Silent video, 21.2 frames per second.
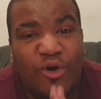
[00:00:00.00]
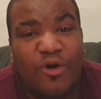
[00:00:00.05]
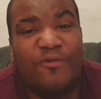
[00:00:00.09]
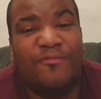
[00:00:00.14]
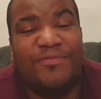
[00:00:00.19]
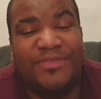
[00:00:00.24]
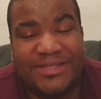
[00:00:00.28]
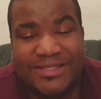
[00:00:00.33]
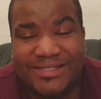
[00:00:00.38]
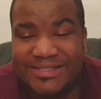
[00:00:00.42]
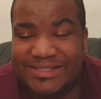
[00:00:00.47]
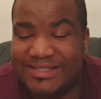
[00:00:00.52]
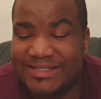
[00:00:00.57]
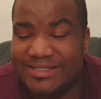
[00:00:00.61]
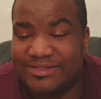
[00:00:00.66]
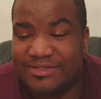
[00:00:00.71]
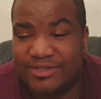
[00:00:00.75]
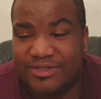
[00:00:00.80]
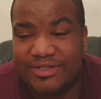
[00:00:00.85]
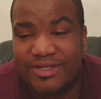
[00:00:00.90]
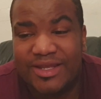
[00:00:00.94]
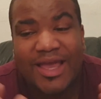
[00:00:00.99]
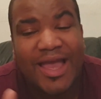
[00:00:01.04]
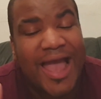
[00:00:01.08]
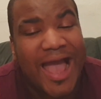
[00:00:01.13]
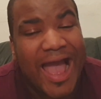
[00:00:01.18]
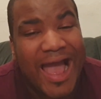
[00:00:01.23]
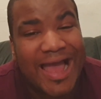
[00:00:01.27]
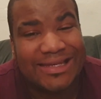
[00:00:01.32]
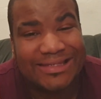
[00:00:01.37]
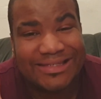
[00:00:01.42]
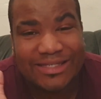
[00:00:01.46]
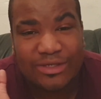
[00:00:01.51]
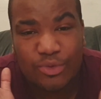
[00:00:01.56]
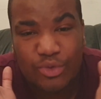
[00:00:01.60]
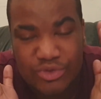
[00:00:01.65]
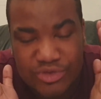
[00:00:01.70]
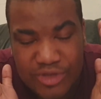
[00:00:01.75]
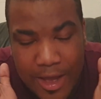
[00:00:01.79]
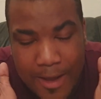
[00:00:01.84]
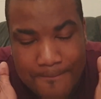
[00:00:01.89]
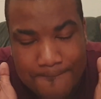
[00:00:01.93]
of this season and he
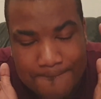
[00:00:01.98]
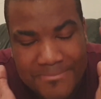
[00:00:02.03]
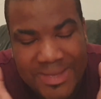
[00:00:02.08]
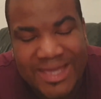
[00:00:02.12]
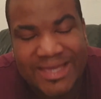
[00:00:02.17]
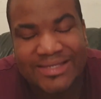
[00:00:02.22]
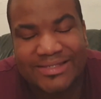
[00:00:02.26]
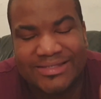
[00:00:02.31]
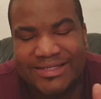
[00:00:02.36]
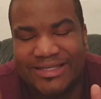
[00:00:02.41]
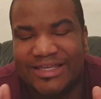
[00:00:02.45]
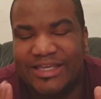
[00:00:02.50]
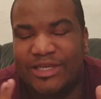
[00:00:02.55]
was amazing.